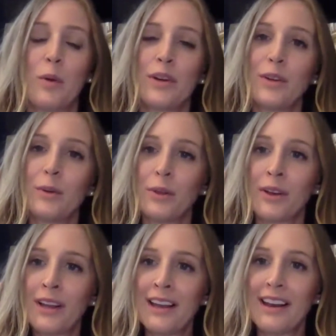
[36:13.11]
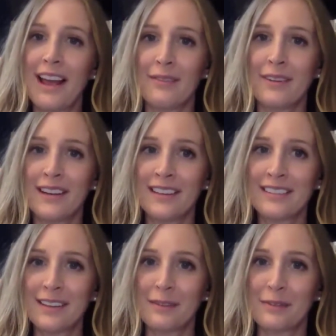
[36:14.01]
when you look at
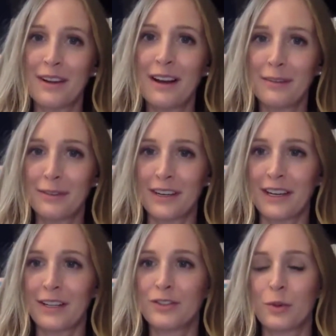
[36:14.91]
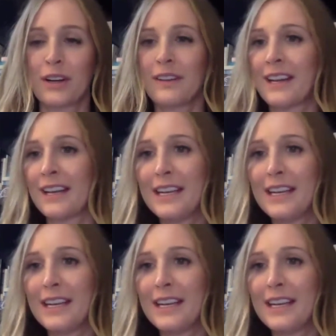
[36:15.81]
evidence of coverage or like an